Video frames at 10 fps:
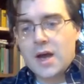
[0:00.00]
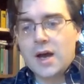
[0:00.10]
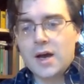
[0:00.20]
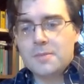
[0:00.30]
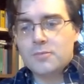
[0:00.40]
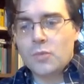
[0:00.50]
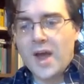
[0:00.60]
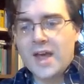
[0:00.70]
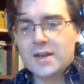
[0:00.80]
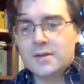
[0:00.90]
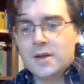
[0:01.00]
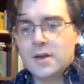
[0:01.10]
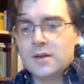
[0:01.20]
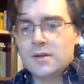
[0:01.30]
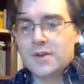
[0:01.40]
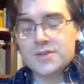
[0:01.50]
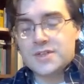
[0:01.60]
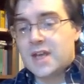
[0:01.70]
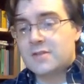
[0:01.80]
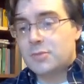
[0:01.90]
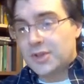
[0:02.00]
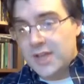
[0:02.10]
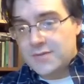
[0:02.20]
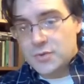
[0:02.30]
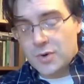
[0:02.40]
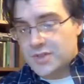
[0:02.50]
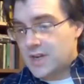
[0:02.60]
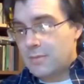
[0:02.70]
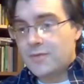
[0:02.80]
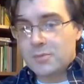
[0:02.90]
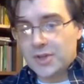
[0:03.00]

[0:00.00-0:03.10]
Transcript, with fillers: Um, when there's a set of beliefs where some of the